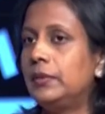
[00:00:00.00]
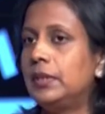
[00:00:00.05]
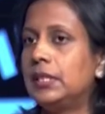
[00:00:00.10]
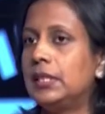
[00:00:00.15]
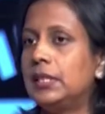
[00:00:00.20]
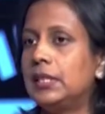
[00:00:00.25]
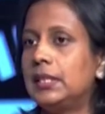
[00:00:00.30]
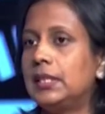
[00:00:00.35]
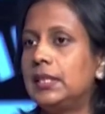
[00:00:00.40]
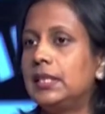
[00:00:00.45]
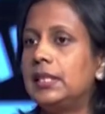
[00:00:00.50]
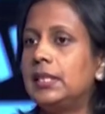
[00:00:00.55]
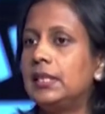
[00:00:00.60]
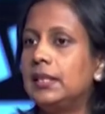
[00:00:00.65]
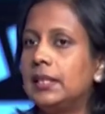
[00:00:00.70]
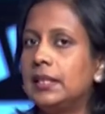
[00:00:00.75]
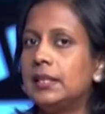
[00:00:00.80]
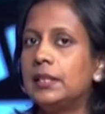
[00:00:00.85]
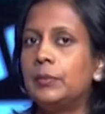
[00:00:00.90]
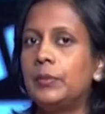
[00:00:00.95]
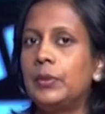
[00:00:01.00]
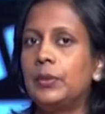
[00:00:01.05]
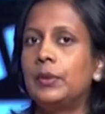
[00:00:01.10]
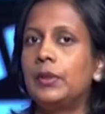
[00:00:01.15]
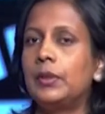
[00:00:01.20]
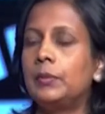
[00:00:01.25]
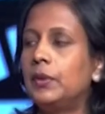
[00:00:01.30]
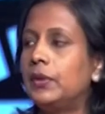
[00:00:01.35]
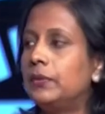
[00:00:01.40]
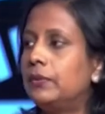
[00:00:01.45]
which is a signature
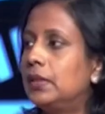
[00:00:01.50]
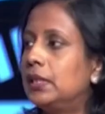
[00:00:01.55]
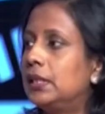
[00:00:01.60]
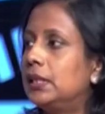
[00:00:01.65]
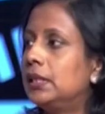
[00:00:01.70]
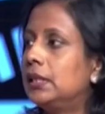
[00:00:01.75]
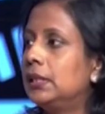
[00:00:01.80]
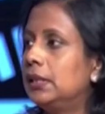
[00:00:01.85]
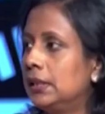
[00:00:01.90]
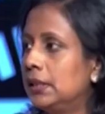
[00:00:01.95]
program of the